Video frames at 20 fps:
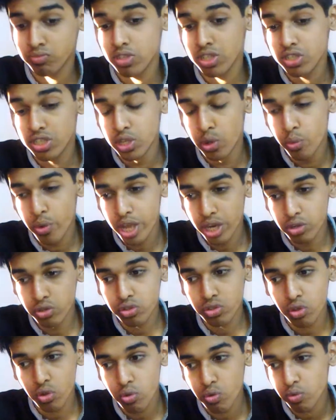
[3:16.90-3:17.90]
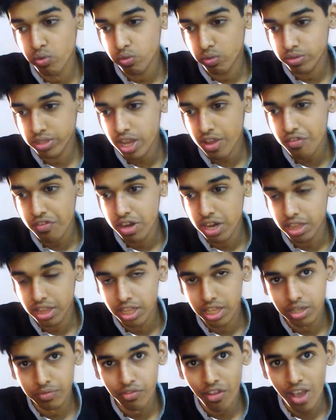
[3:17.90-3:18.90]
is the winner so
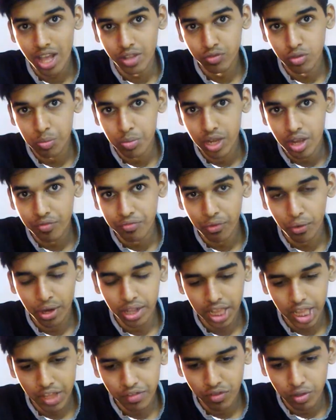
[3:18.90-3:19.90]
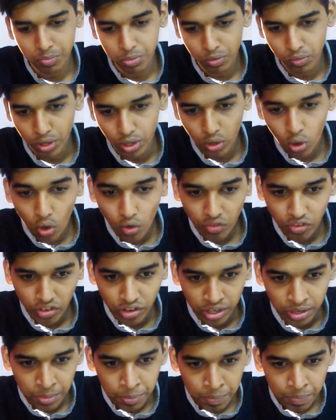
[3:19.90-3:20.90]
definitely fans will be up for it. Liverpool will go
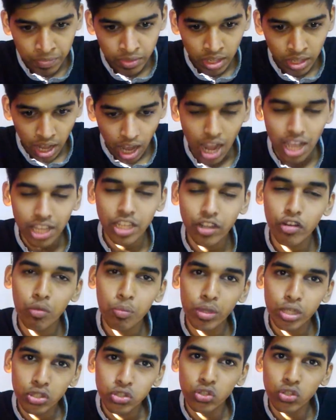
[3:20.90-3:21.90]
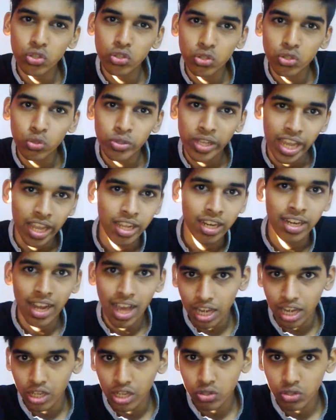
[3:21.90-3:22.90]
for it. I think it'll be 2-2
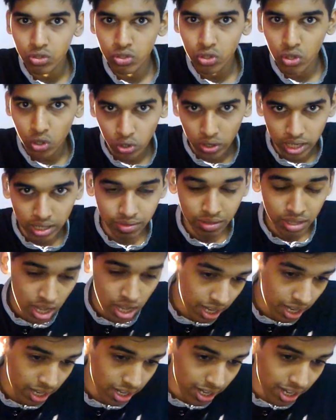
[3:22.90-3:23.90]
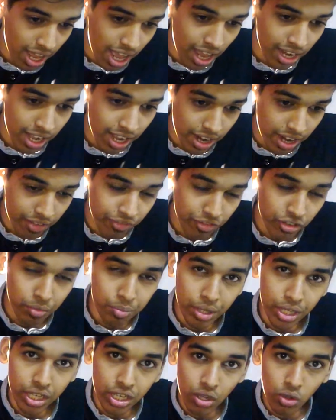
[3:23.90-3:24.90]
Kaden Ali to score and Lallana and
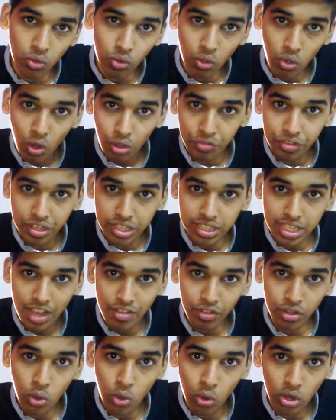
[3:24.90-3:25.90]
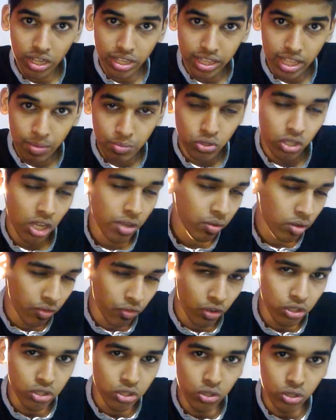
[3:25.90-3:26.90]
Firmino always have a goal in them so I'm mean,
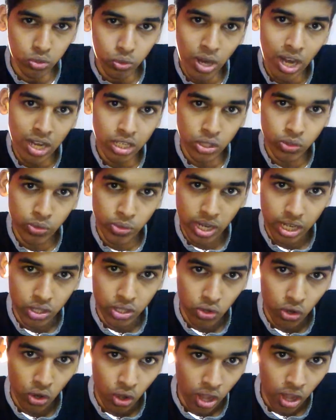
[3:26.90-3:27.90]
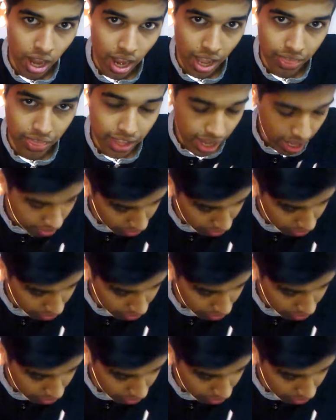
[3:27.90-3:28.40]
for 2-2 entertaining draw at the